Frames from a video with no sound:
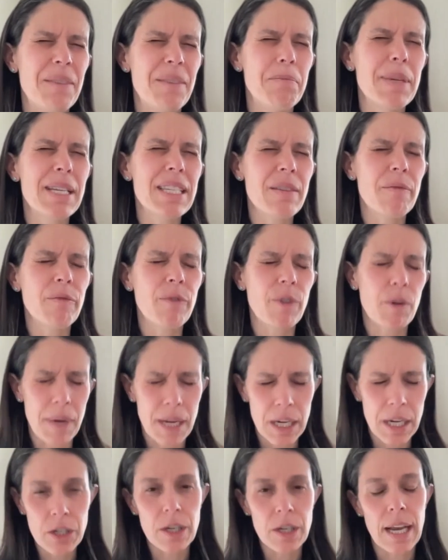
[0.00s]

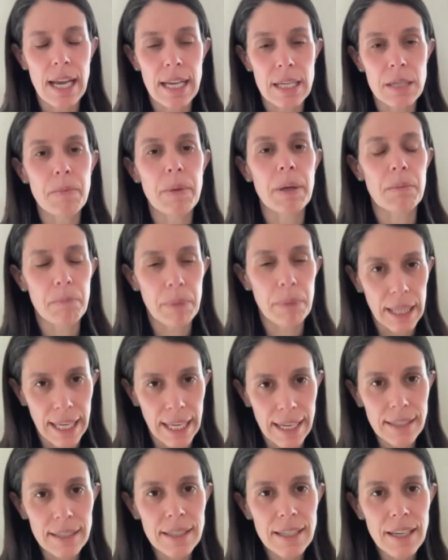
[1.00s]
misinformation has been
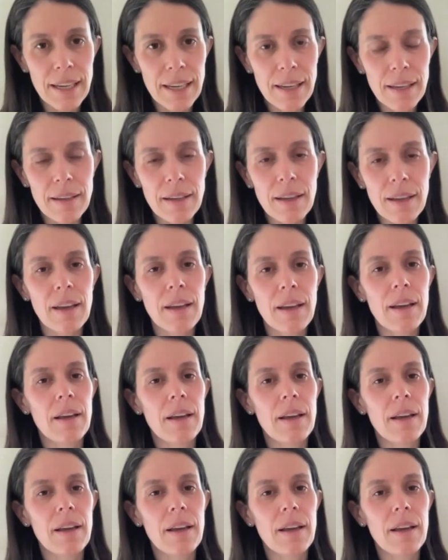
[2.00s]
planted,